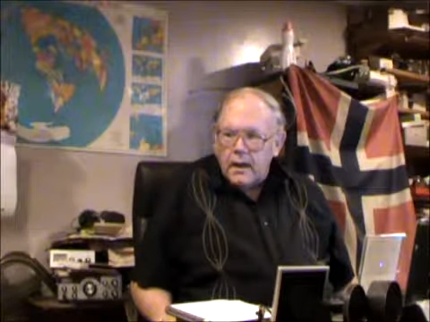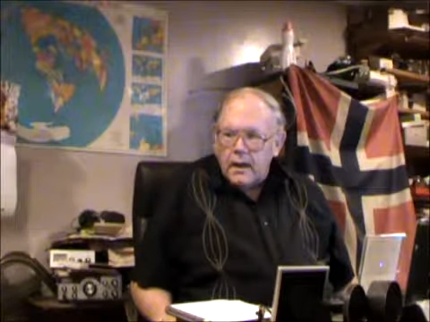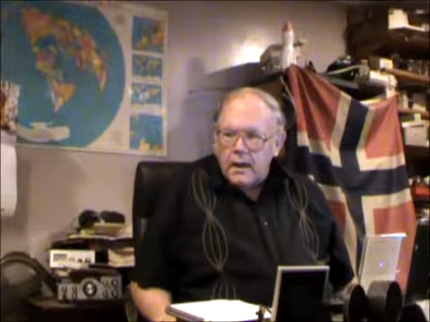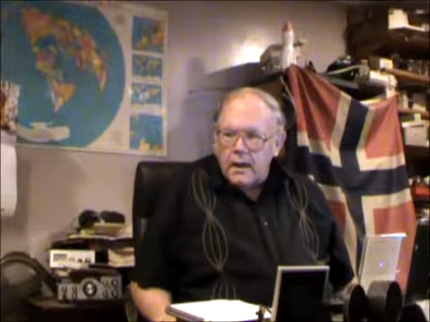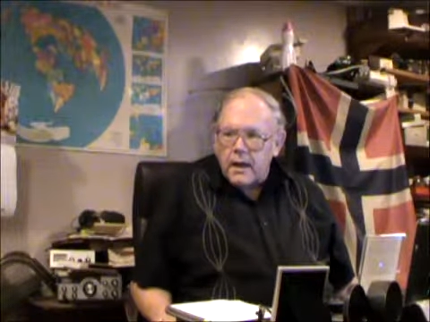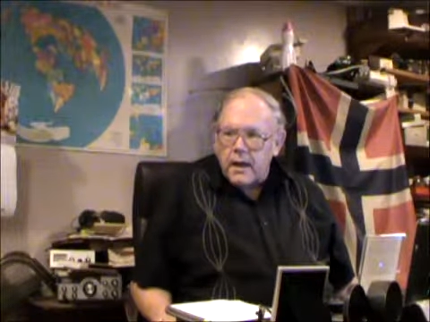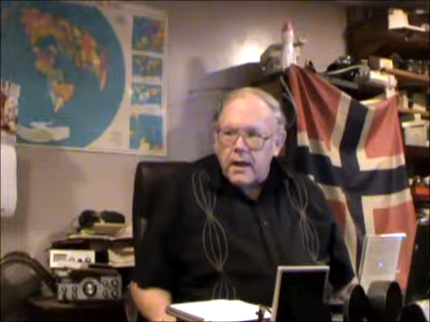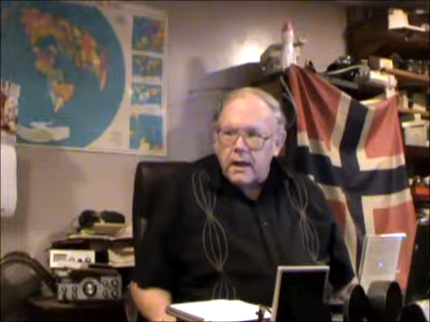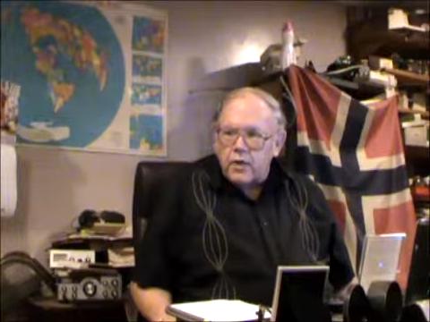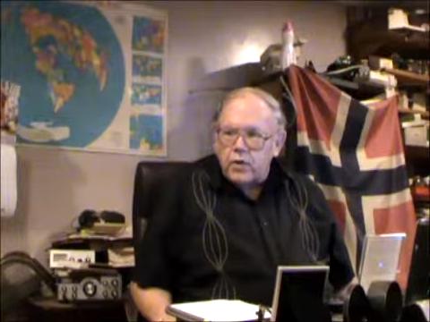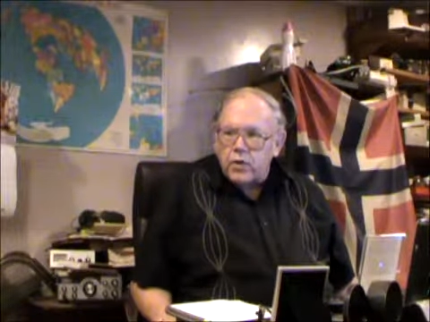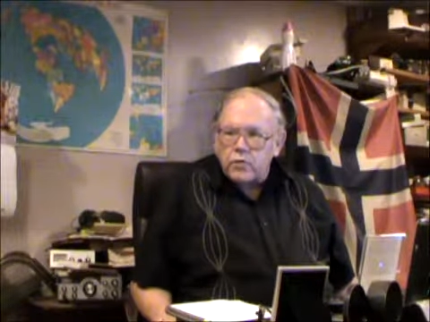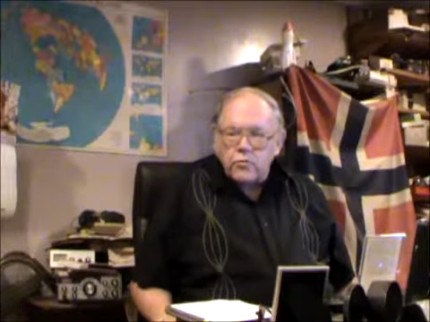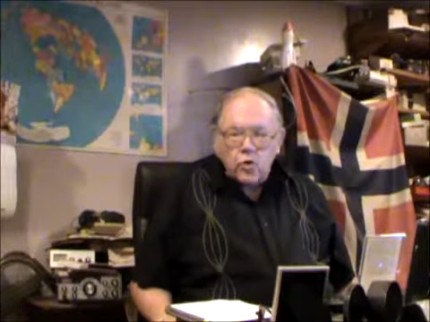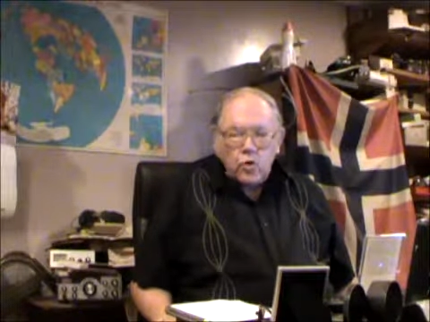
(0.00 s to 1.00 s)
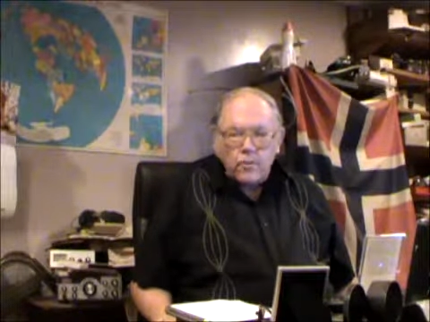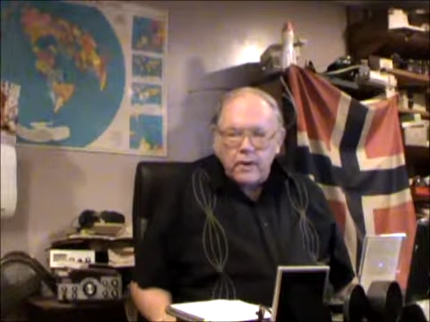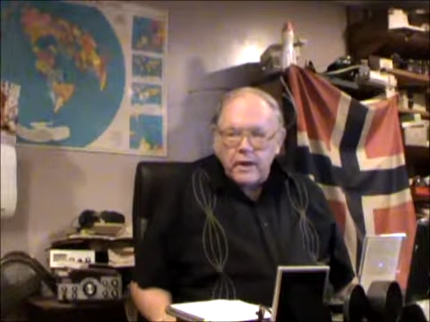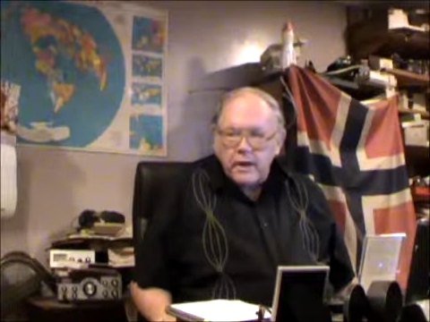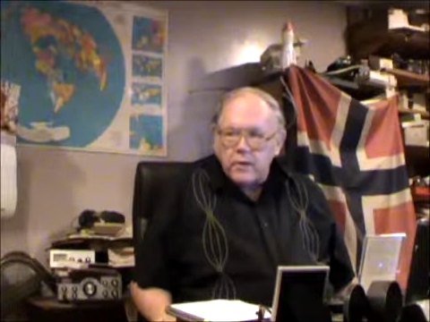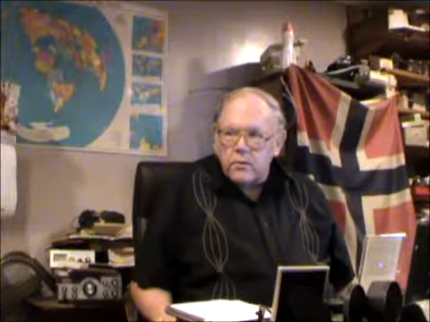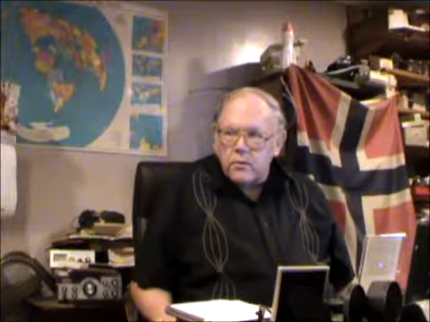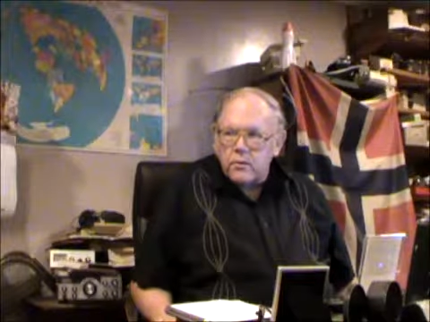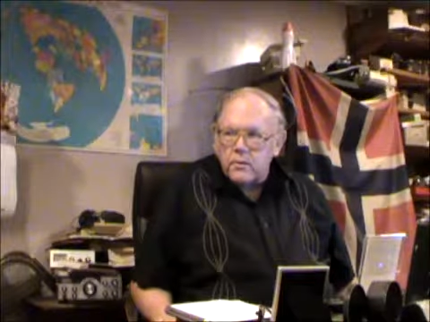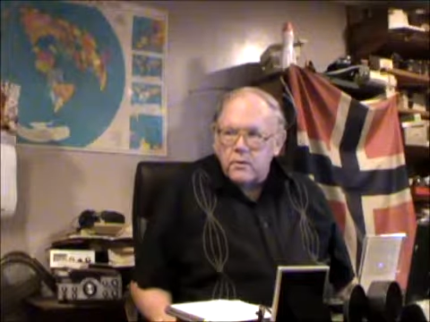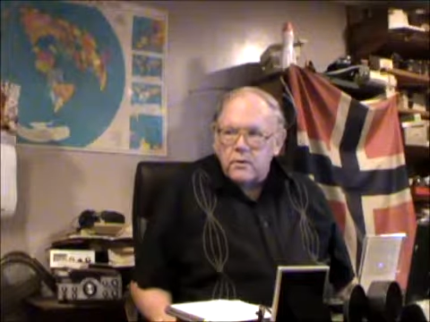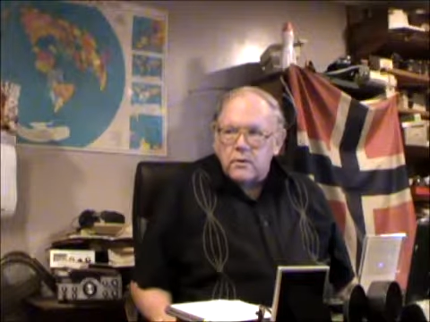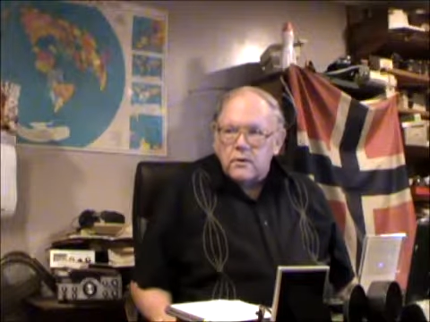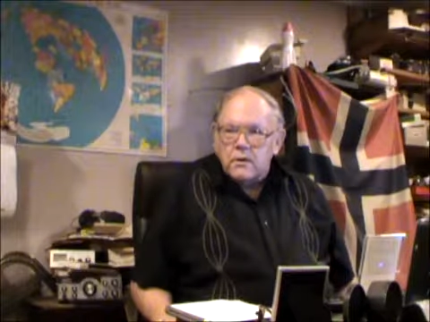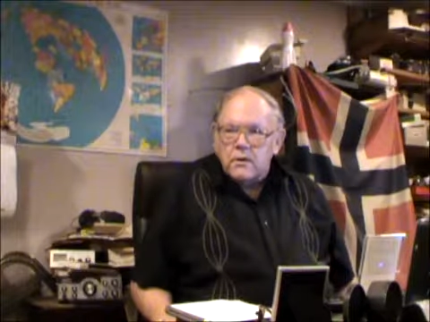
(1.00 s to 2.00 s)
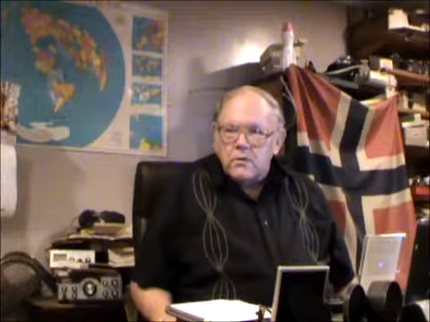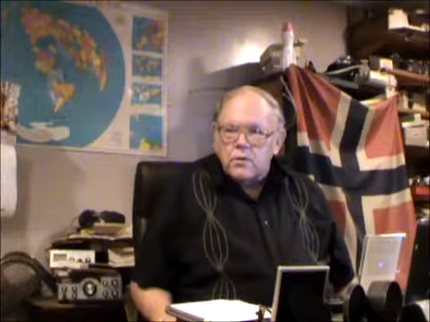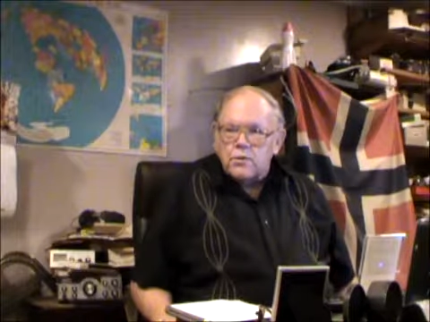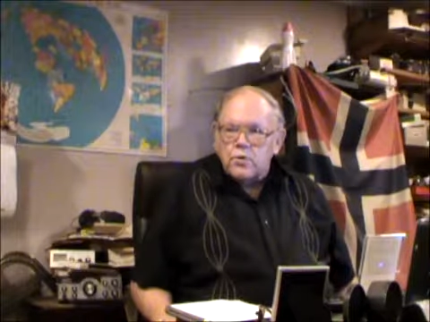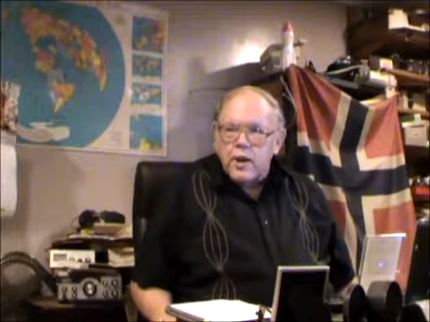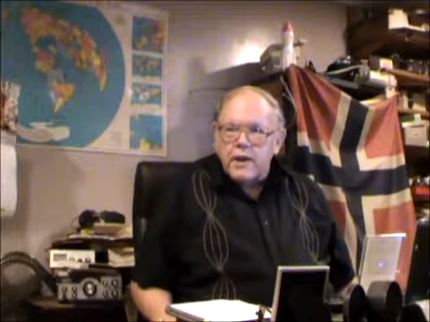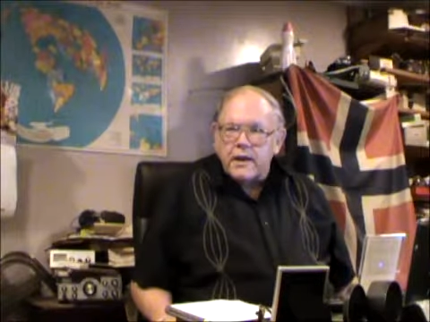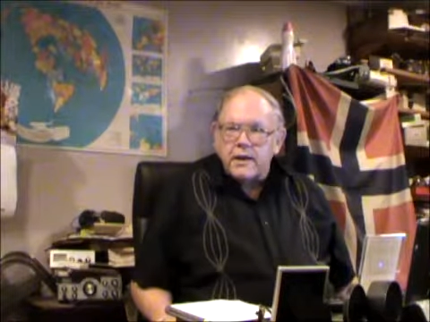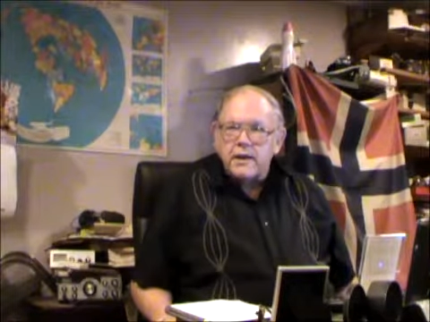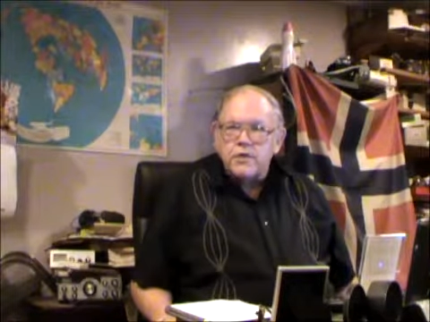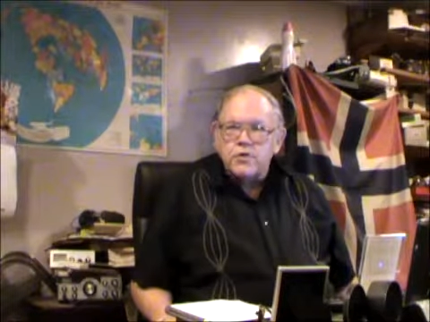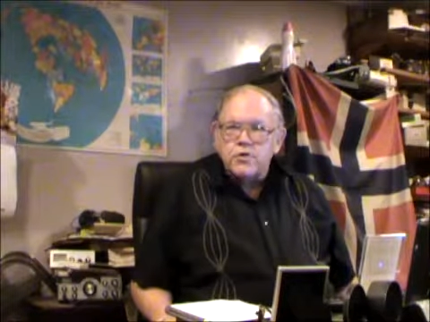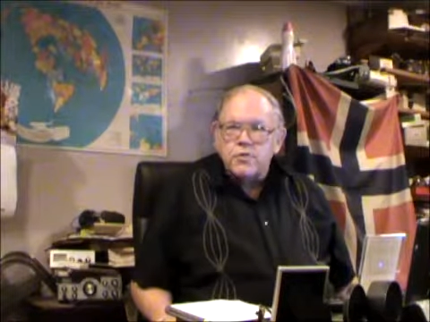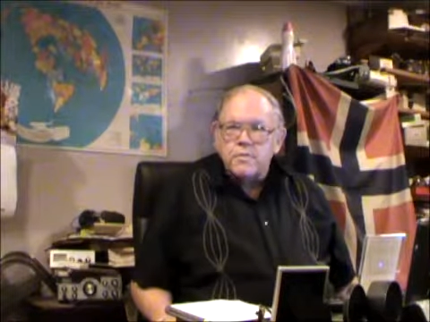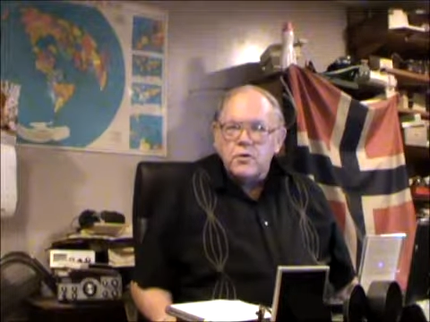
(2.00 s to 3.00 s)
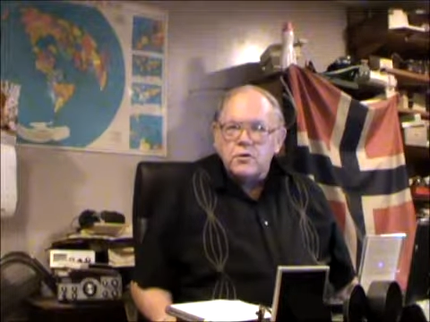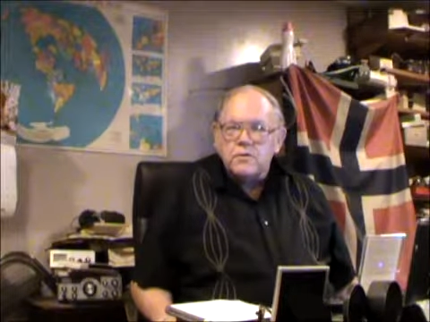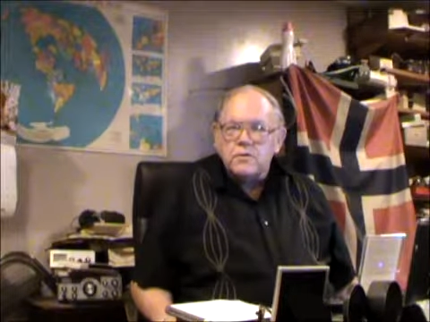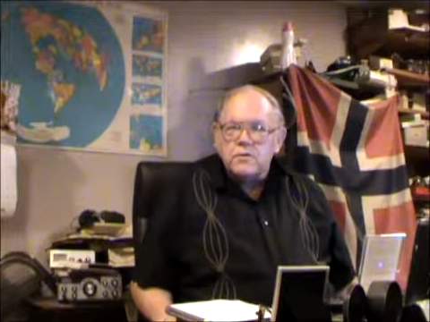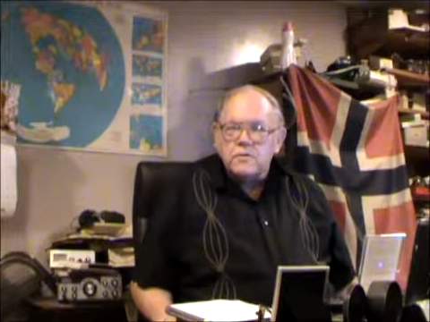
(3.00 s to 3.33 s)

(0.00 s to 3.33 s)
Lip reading: and nobody was writing history books,